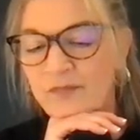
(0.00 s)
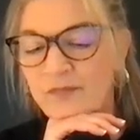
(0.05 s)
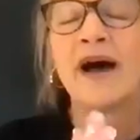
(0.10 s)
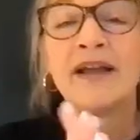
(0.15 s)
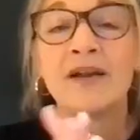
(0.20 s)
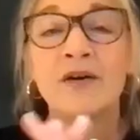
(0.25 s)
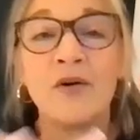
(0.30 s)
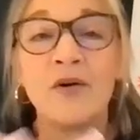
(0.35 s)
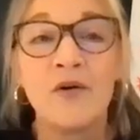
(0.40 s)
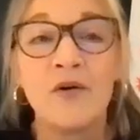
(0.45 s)

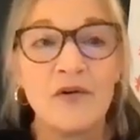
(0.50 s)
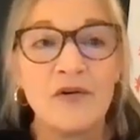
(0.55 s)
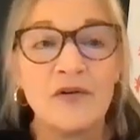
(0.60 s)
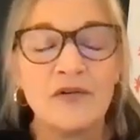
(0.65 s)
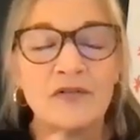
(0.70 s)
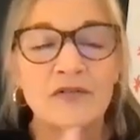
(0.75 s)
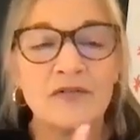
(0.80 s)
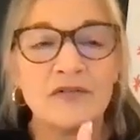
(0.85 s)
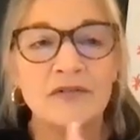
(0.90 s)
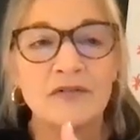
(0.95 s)
My
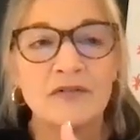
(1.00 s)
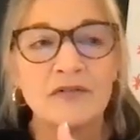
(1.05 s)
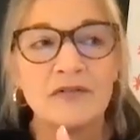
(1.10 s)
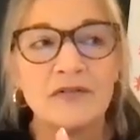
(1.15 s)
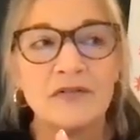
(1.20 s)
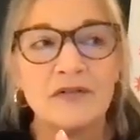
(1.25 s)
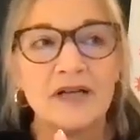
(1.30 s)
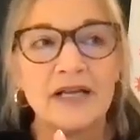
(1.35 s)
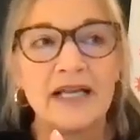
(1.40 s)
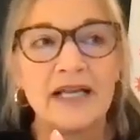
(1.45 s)
goal
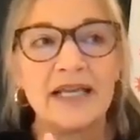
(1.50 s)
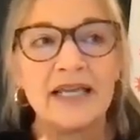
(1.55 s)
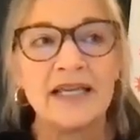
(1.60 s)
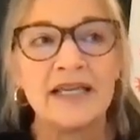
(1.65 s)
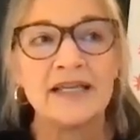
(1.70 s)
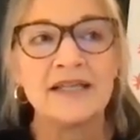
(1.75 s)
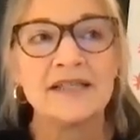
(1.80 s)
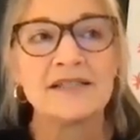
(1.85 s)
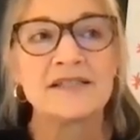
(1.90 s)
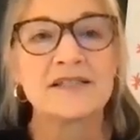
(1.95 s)

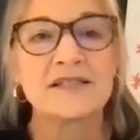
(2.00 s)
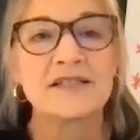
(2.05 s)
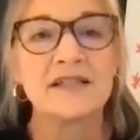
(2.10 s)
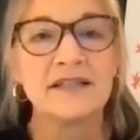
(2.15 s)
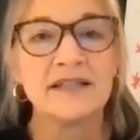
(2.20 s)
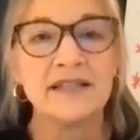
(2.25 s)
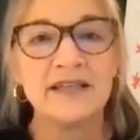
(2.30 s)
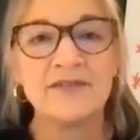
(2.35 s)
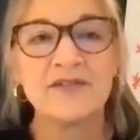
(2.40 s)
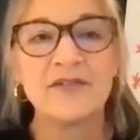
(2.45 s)
is
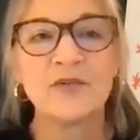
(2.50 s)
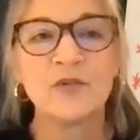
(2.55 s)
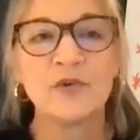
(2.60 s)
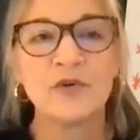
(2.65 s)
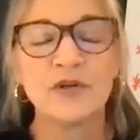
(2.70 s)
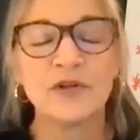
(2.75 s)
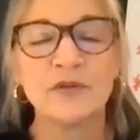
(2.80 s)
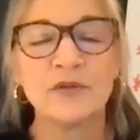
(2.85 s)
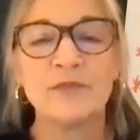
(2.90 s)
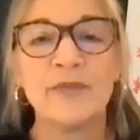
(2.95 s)
to leave the
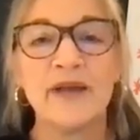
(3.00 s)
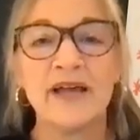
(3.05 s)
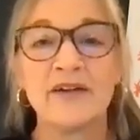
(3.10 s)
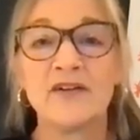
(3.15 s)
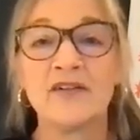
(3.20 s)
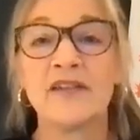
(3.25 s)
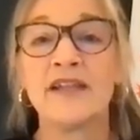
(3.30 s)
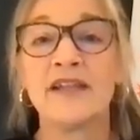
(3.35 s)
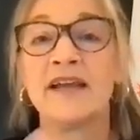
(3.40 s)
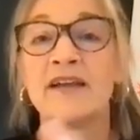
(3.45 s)
world
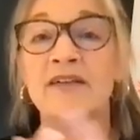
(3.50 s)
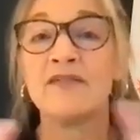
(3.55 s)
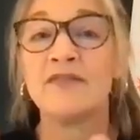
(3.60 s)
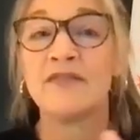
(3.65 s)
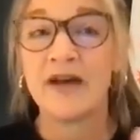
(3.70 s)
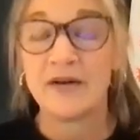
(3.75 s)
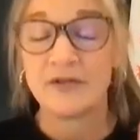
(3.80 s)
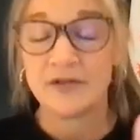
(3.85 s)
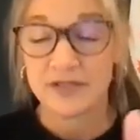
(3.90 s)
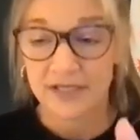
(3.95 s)
better than I
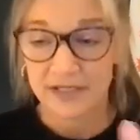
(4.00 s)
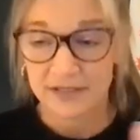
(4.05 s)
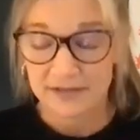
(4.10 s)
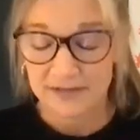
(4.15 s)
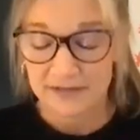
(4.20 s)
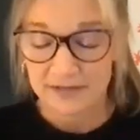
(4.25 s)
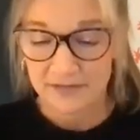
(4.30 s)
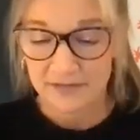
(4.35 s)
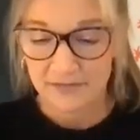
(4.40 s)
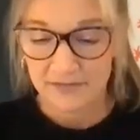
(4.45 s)
found
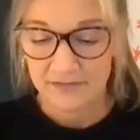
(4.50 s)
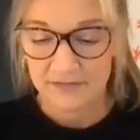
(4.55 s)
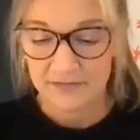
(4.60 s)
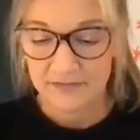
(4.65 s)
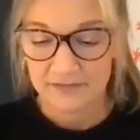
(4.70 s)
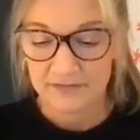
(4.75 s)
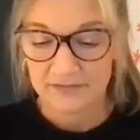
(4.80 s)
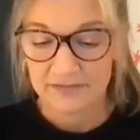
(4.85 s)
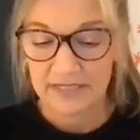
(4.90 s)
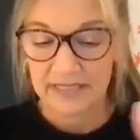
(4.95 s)
it.
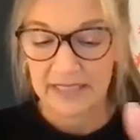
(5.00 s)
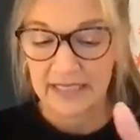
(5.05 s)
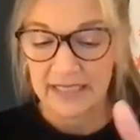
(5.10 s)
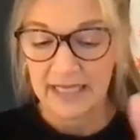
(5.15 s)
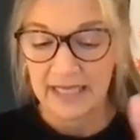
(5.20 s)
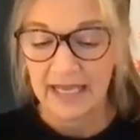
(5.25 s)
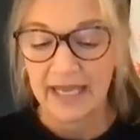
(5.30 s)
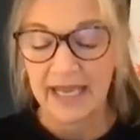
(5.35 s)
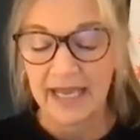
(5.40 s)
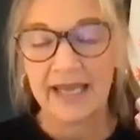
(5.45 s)

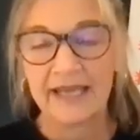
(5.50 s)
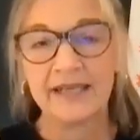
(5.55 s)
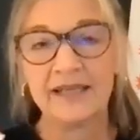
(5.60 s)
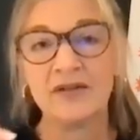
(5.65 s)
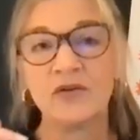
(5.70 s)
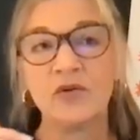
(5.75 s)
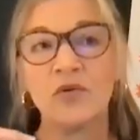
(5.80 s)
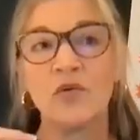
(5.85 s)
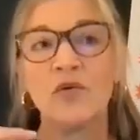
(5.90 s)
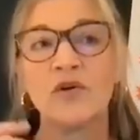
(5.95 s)
And
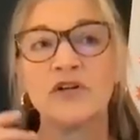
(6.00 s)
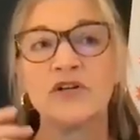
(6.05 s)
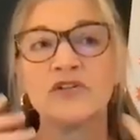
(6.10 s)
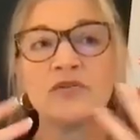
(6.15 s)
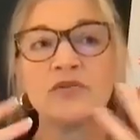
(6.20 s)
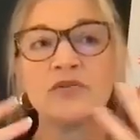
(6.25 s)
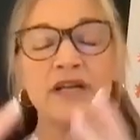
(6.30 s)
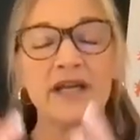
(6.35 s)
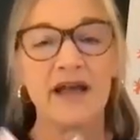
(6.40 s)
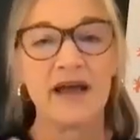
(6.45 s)
in
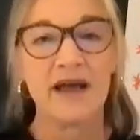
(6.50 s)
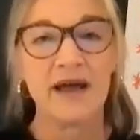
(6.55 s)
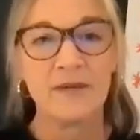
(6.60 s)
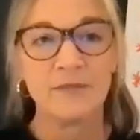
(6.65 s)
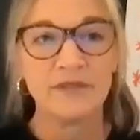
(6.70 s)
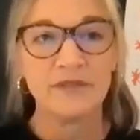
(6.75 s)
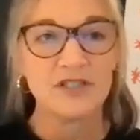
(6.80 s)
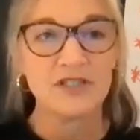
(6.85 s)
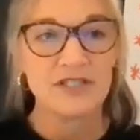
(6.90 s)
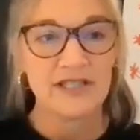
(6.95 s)
order to
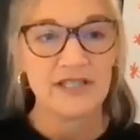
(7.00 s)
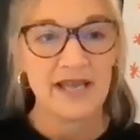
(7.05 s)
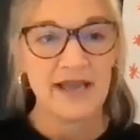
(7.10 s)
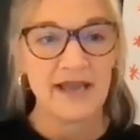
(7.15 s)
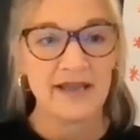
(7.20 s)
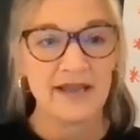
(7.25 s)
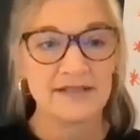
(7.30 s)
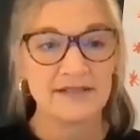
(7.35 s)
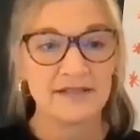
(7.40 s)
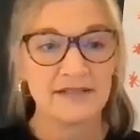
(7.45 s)
accomplish
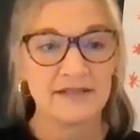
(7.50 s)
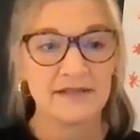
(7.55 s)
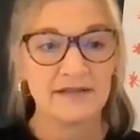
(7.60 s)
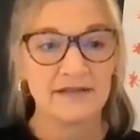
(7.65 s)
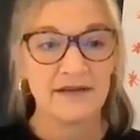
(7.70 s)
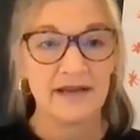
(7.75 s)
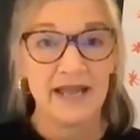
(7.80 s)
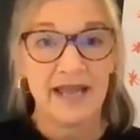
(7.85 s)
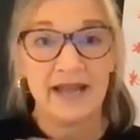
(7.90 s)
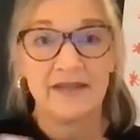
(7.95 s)
that,
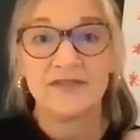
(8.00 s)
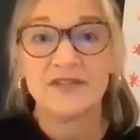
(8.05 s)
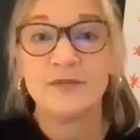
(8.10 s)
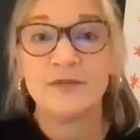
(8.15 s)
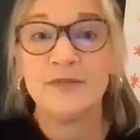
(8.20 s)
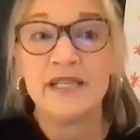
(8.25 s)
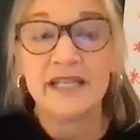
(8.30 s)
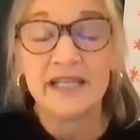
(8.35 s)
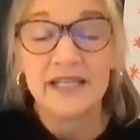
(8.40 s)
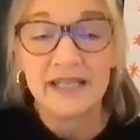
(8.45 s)
I have
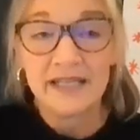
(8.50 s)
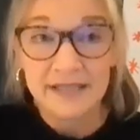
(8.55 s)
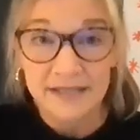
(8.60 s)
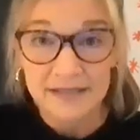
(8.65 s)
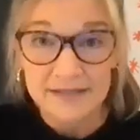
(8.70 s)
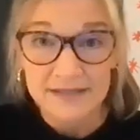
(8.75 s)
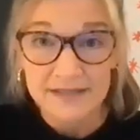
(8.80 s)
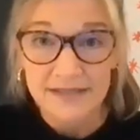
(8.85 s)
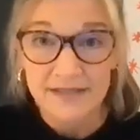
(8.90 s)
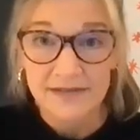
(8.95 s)
to be in
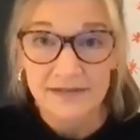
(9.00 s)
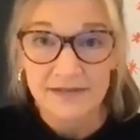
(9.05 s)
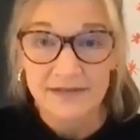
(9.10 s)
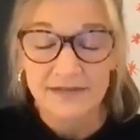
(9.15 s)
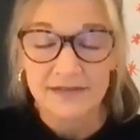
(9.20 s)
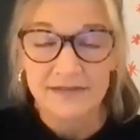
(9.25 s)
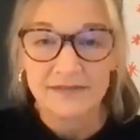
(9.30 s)
it.